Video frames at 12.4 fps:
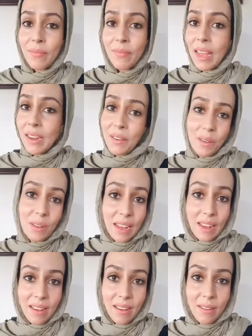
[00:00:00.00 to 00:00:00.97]
I don't
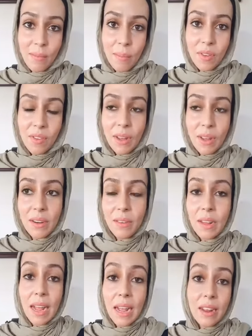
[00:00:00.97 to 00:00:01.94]
like. So I
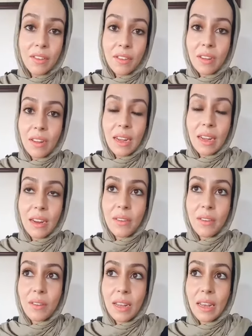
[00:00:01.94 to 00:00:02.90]

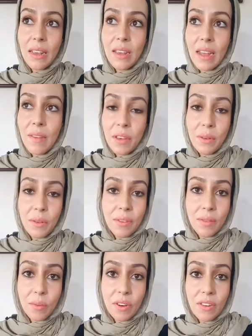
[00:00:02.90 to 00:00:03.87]
don't like heavy use
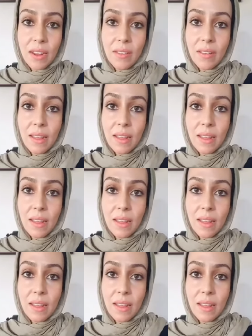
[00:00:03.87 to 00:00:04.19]
of witch hazel.